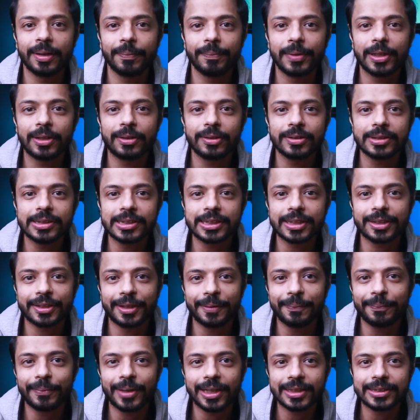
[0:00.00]
because
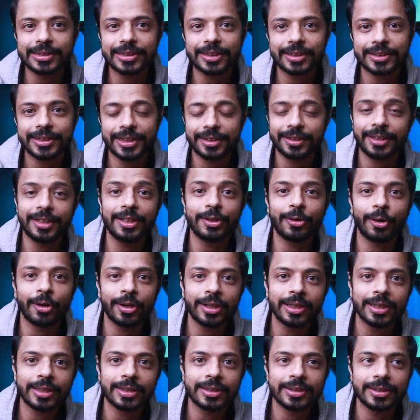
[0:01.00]
Scrum Master, generally
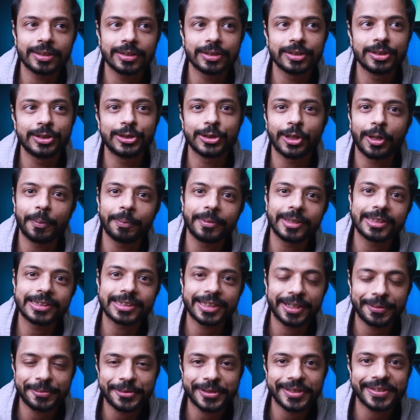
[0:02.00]
all the job
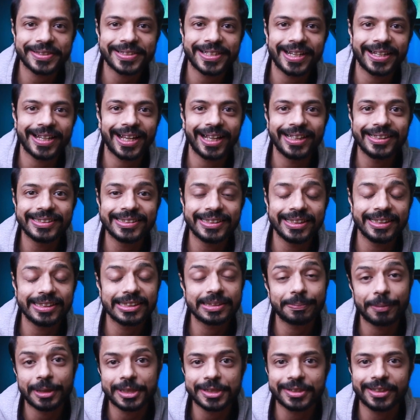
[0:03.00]
descriptions that I see,
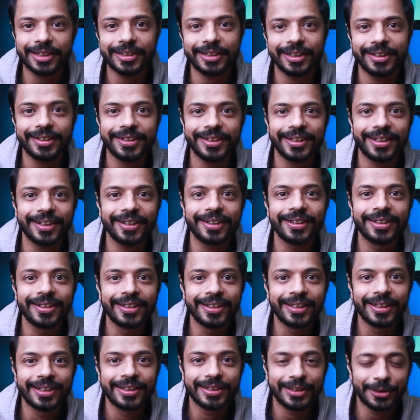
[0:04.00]
especially in India,
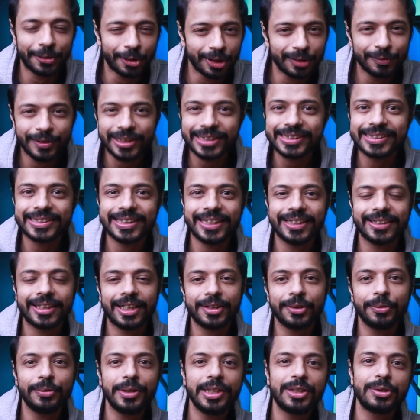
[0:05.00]
they always say
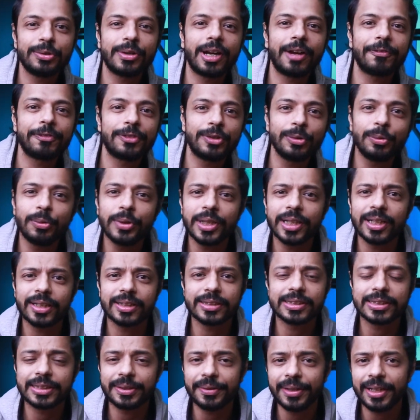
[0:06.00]
that you need to have 2
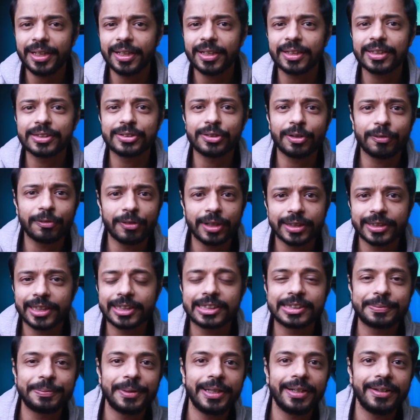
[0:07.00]
years, 3 years of work
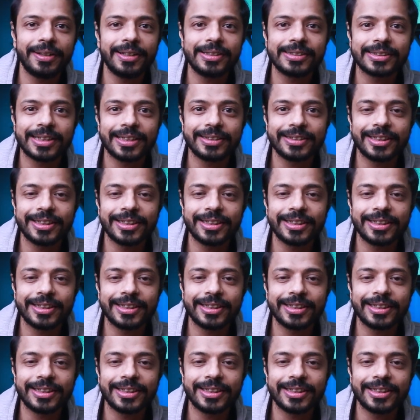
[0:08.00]
experience.